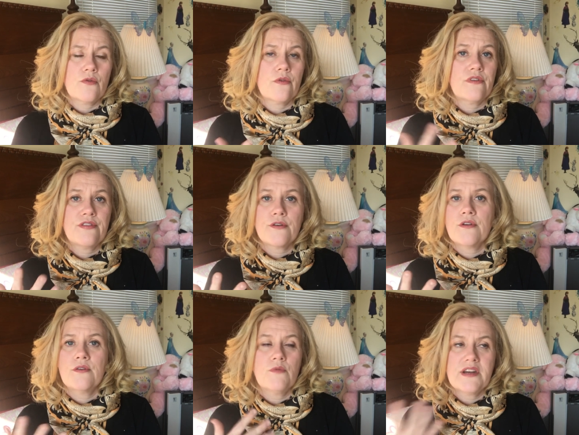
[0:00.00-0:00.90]
or the
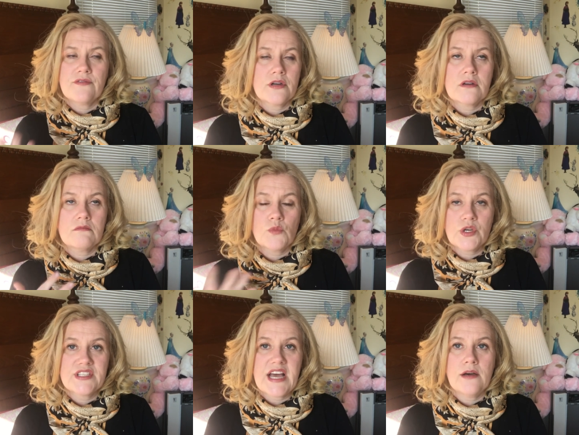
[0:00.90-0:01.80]
third, whenever
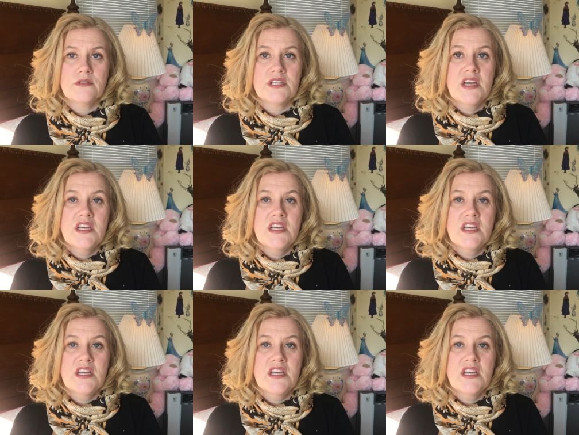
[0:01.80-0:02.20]
works out,